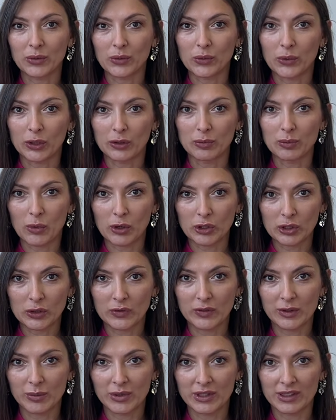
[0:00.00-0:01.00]
what most
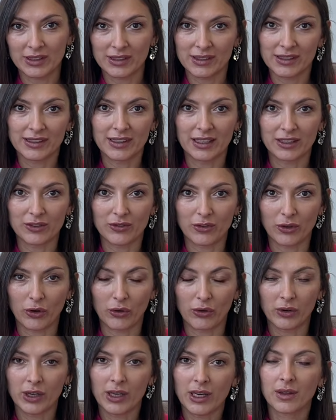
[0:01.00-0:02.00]
of the businesses get
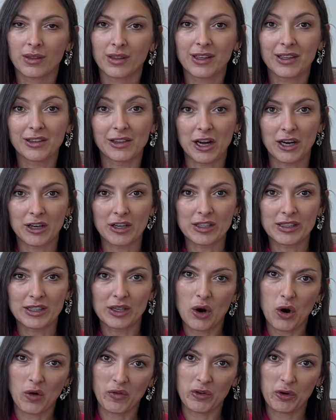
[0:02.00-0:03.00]
wrong: the clarity
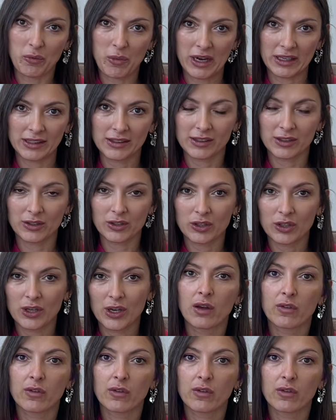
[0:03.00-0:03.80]
of your message.